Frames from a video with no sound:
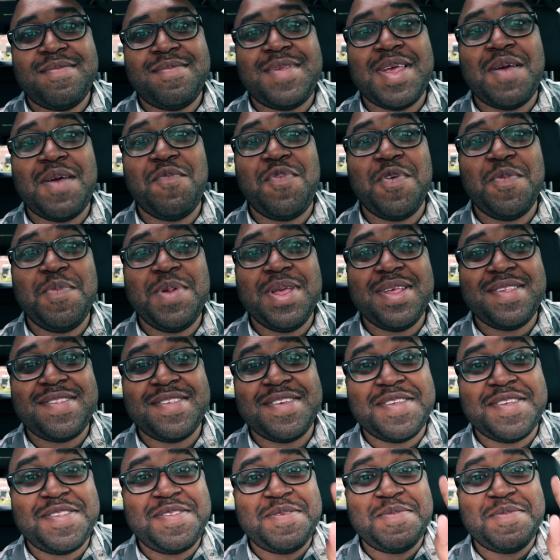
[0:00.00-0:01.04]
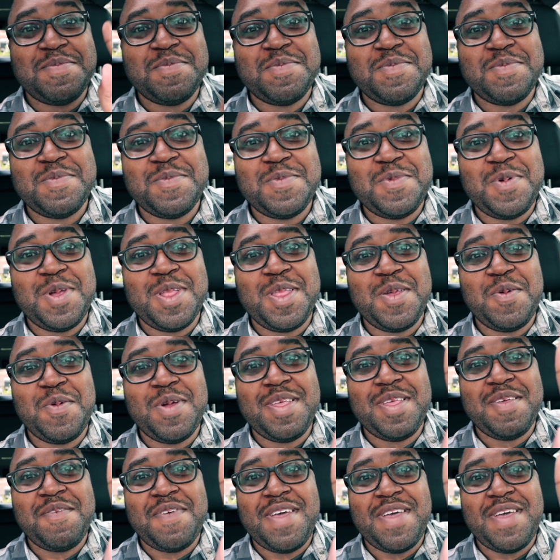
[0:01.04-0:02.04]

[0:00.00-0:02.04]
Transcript: Time for business. Really, really